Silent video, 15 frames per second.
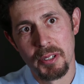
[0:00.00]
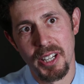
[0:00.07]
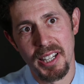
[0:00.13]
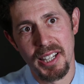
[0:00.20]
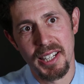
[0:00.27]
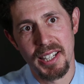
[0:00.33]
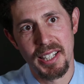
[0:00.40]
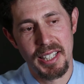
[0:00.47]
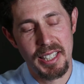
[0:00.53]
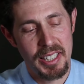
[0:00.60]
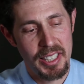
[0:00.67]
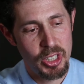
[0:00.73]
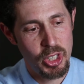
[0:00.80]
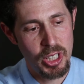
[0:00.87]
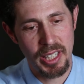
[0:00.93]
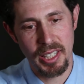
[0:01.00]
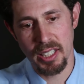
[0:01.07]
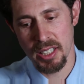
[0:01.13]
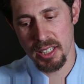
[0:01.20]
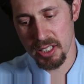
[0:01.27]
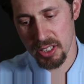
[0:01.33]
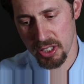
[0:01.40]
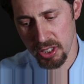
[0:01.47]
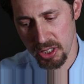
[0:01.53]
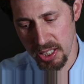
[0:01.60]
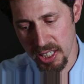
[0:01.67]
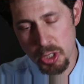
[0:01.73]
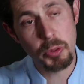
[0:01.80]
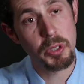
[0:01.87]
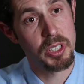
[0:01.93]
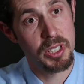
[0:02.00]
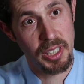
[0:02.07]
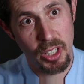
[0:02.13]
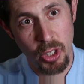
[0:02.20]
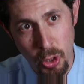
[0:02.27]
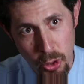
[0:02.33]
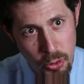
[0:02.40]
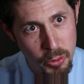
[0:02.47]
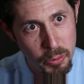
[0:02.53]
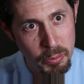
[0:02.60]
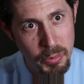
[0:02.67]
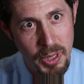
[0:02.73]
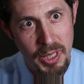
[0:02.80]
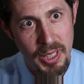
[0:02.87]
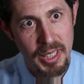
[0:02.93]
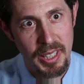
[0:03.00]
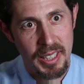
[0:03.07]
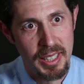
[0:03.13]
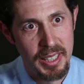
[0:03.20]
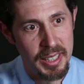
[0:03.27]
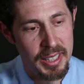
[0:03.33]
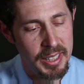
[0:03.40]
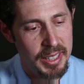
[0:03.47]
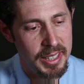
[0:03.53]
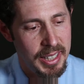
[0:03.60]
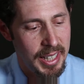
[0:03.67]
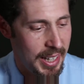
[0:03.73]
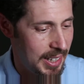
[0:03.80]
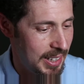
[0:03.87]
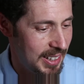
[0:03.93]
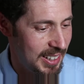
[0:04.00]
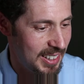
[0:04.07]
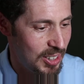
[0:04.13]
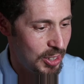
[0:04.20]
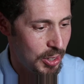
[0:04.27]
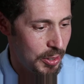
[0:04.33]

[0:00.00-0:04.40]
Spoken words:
She had, her kids were still at home, and